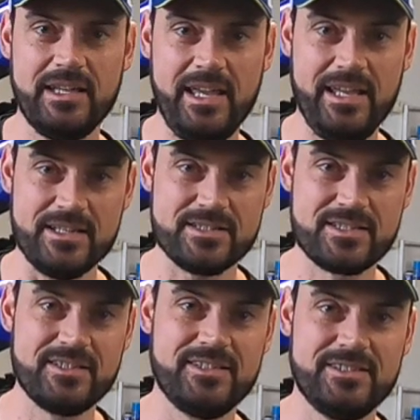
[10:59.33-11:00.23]

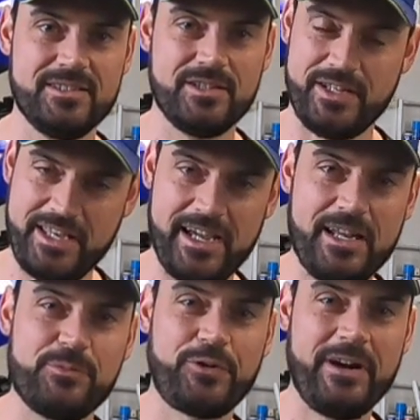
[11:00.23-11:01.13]
is the
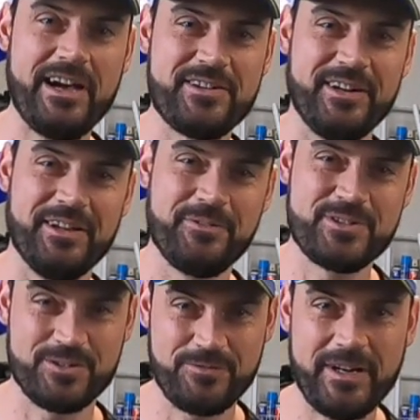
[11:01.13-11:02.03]
KTM 300,
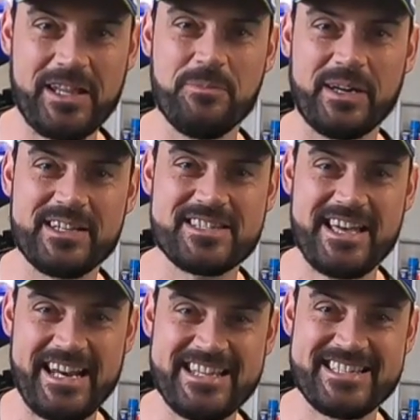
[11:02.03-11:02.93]
which is funny because
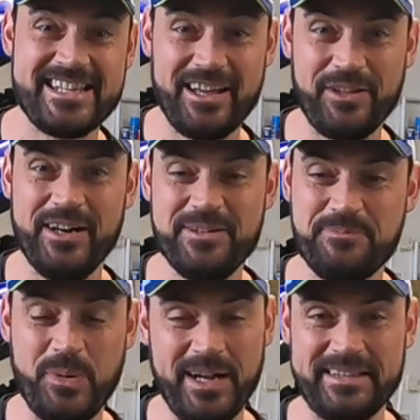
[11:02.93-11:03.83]
that is the other
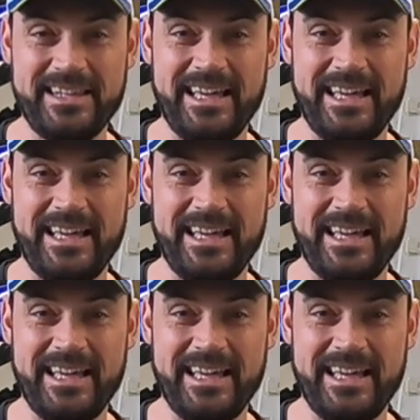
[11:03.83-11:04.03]
bike